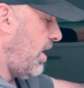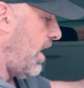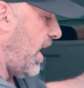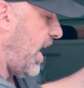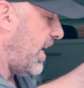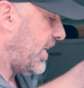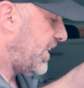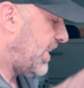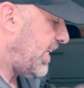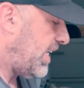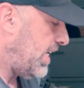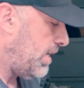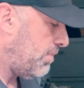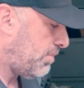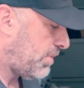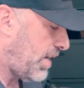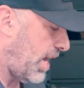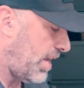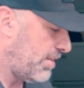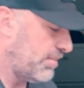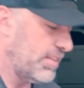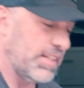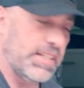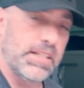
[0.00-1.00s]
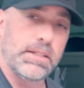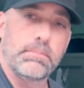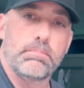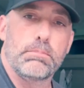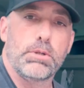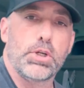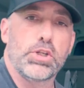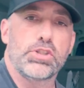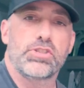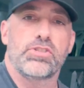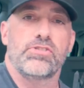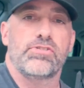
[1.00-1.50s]
I keep kind of like an
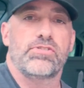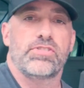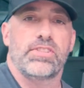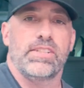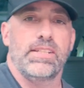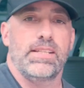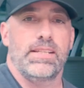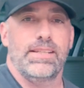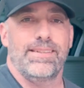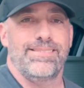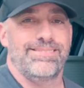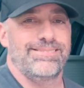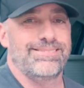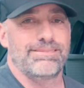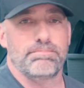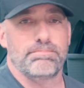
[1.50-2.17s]
emergency